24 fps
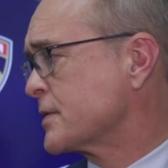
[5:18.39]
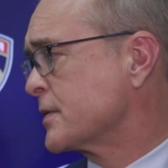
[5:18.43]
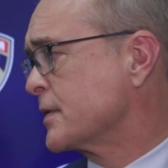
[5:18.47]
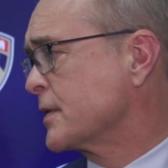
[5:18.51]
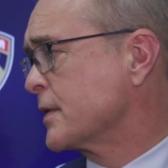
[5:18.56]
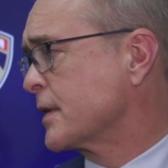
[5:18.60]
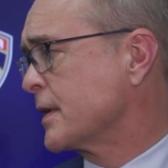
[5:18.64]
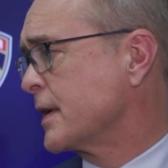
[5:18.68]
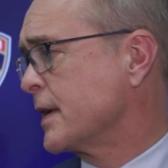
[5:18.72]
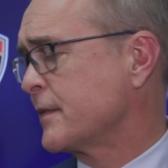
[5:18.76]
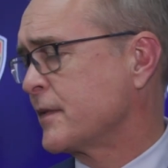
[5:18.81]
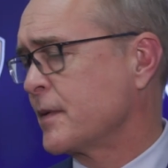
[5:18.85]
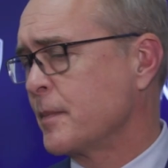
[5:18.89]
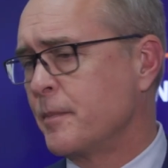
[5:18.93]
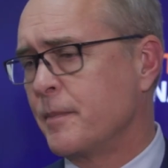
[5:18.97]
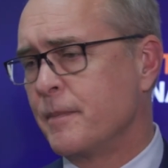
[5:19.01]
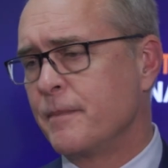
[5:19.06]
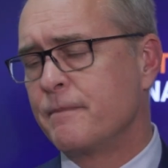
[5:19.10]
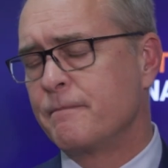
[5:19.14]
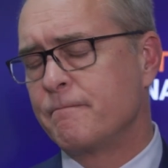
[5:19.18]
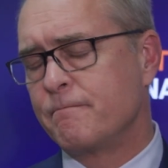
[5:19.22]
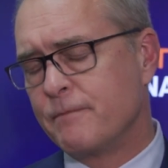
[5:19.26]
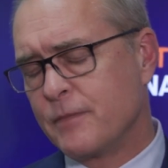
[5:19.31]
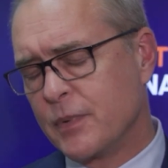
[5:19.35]
So you're going to have to
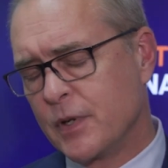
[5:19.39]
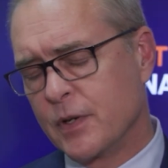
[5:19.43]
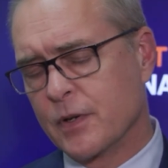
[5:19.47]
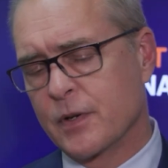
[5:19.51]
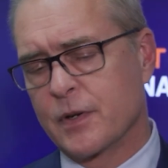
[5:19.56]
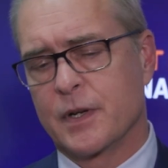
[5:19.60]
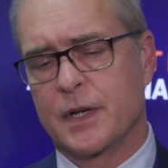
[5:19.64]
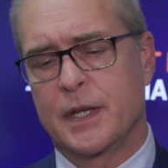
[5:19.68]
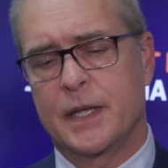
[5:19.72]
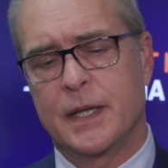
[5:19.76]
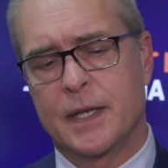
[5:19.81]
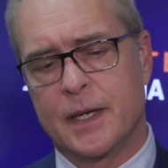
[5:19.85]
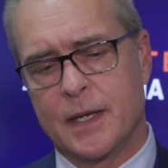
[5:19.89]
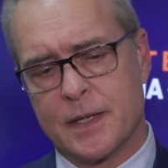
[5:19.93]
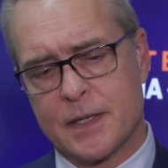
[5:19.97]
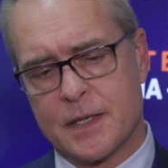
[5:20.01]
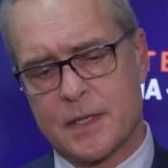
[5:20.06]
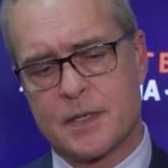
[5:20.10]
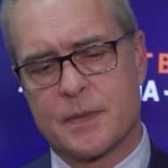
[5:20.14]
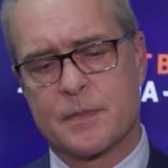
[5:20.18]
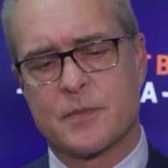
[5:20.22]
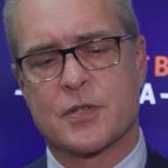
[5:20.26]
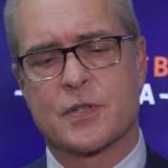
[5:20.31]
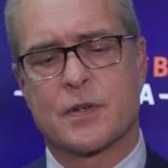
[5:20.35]
you're going to get
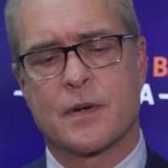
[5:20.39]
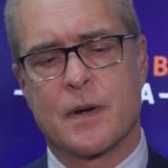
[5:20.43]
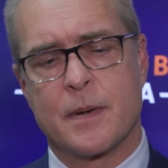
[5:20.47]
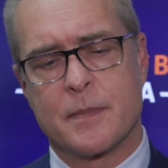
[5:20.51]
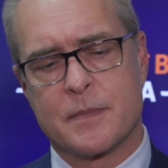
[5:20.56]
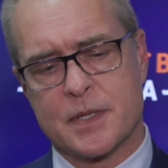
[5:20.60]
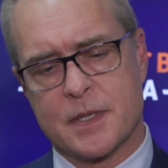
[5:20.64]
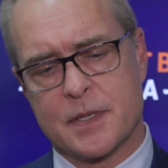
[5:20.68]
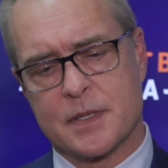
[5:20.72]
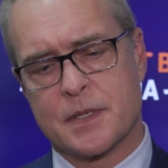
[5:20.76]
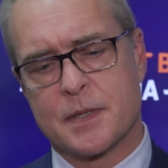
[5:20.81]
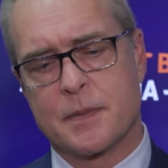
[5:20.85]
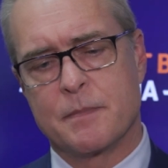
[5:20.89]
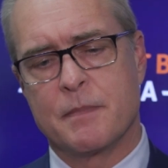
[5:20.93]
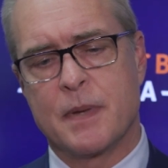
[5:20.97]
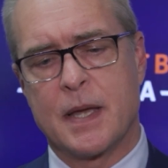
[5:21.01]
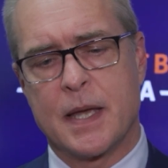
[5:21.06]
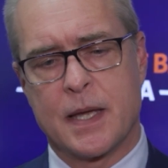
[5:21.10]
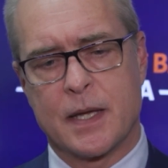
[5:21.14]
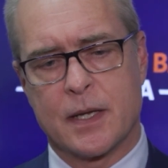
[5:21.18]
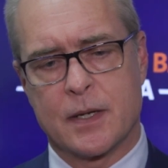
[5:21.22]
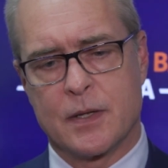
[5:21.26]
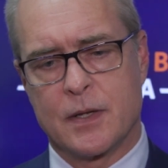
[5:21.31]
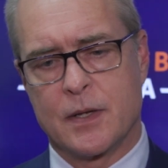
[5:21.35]
into some scrums and some
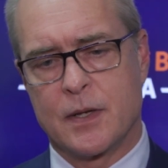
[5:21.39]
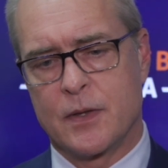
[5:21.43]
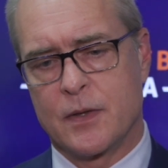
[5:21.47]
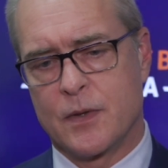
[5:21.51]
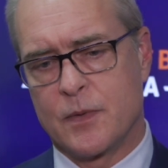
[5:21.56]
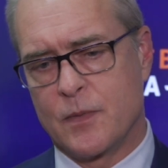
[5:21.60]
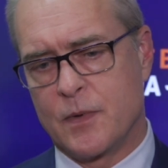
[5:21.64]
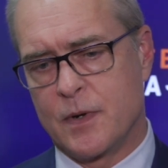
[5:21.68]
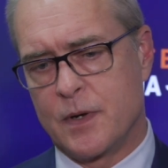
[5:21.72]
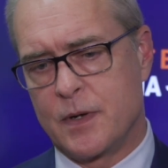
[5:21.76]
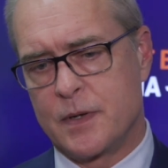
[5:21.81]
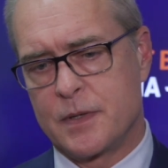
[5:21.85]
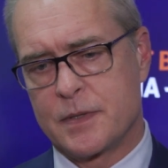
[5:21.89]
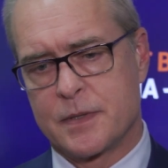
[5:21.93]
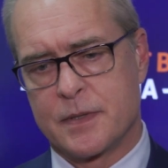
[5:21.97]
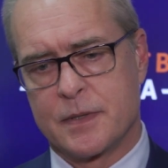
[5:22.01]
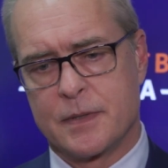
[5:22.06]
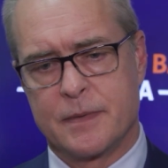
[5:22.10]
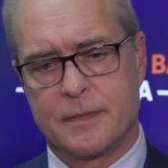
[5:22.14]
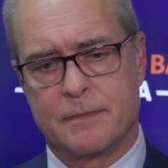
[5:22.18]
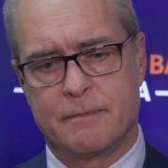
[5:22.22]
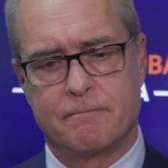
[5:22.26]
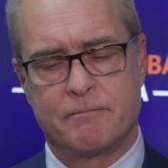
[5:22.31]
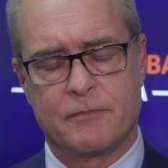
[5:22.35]
banging along the walls,
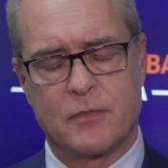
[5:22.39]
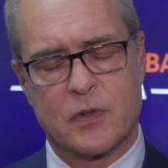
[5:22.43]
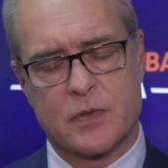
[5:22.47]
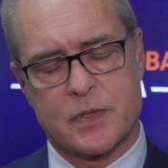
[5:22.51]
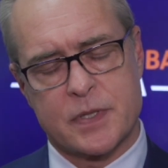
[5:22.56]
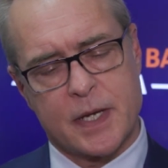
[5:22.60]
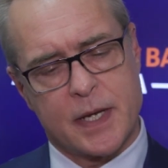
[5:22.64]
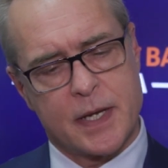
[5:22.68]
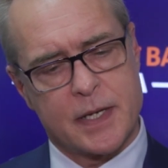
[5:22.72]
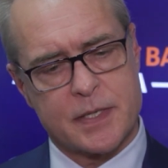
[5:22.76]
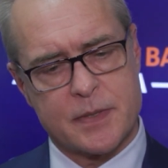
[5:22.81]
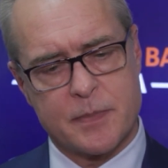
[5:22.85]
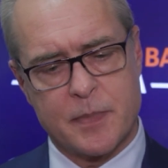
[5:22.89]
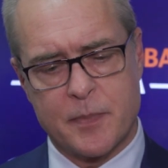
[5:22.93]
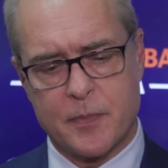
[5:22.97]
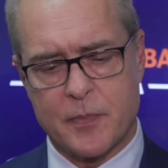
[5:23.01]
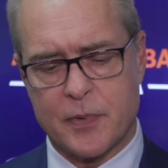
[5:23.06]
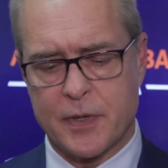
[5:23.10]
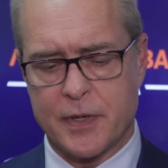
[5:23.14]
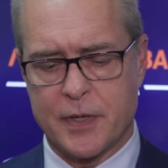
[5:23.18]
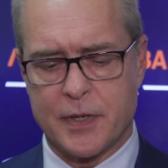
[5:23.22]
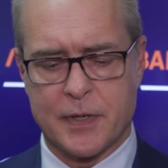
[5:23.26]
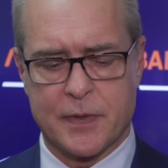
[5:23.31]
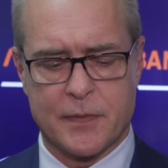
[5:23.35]
and those guys have been
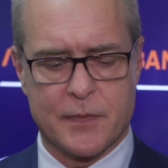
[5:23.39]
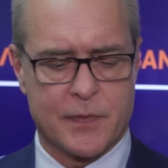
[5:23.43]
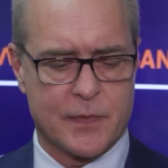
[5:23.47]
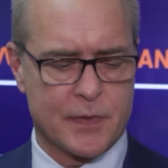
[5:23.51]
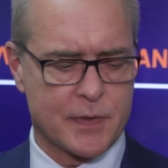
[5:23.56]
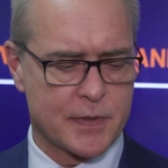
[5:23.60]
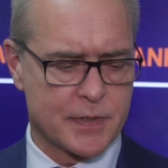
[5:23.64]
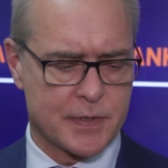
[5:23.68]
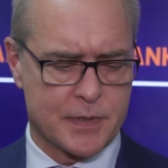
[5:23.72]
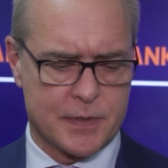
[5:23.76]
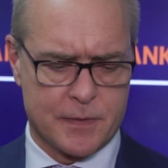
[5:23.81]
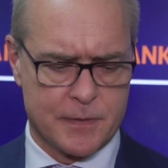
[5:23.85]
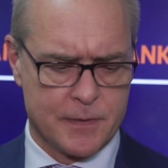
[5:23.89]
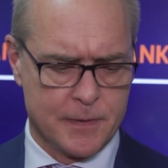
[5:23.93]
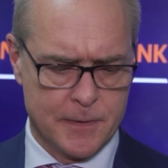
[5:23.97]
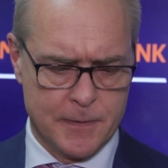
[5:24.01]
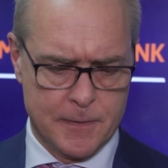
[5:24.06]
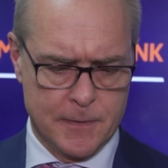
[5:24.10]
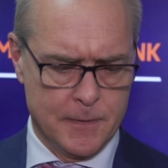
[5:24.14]
pretty good for us. So